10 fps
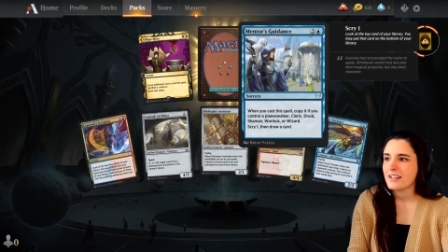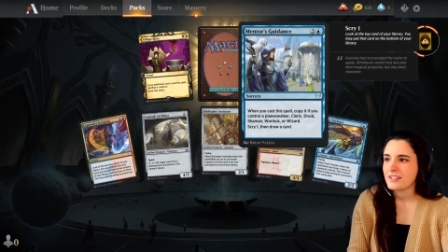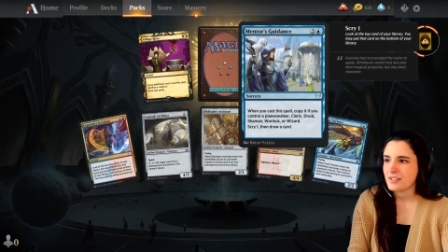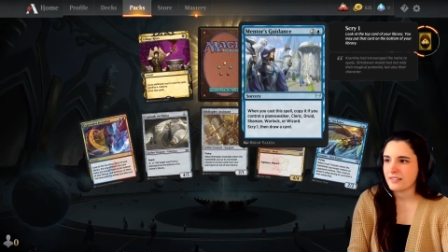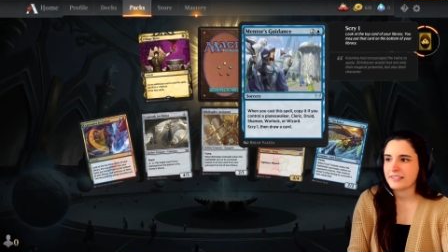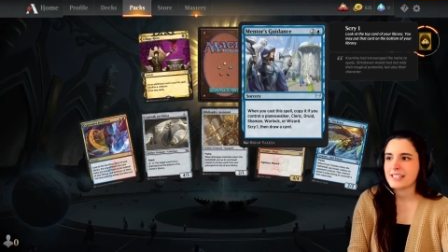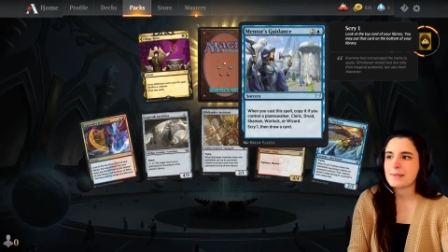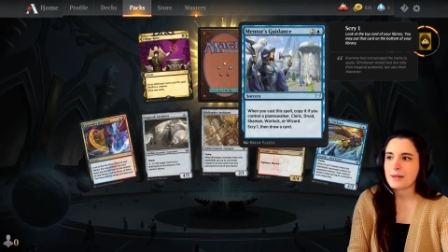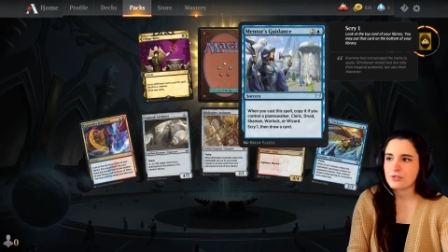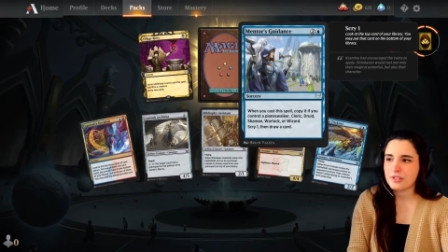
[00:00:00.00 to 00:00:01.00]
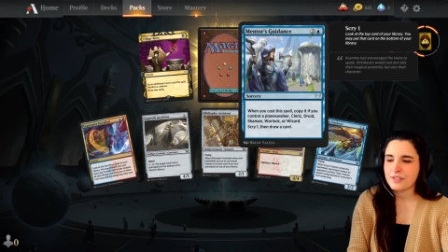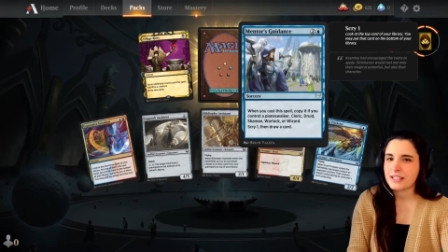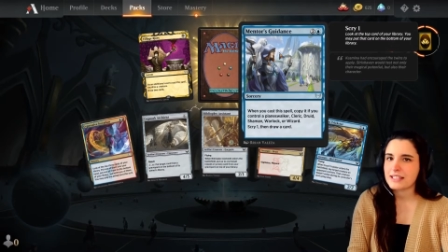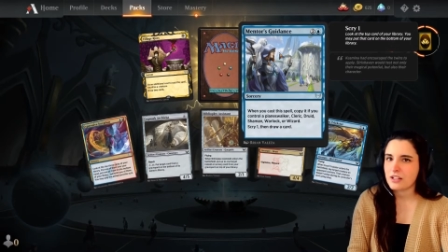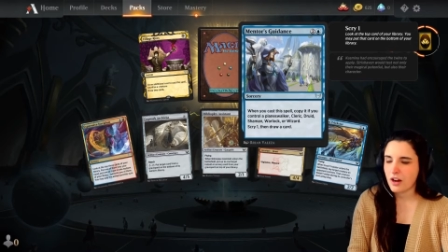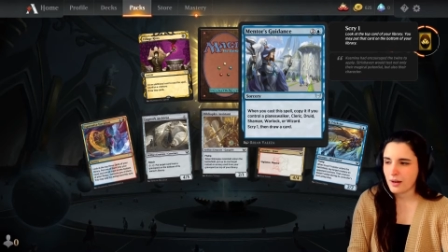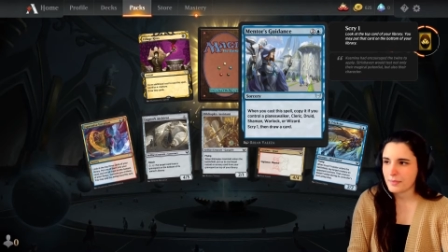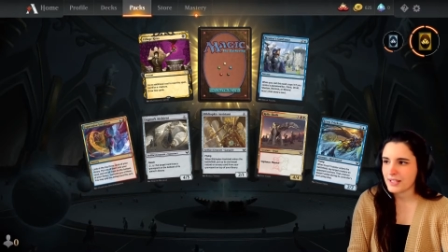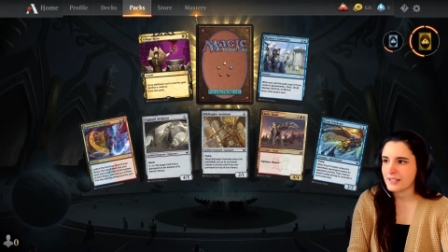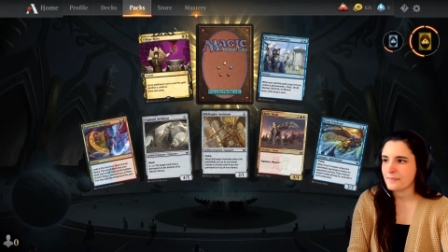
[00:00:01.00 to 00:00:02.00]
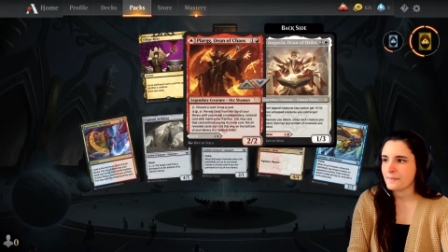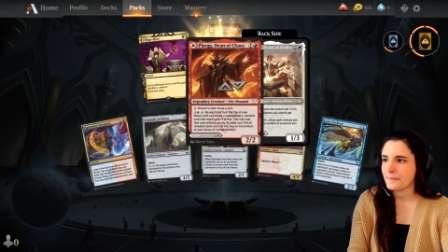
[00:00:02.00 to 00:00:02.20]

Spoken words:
Solid, especially if you get to copy it.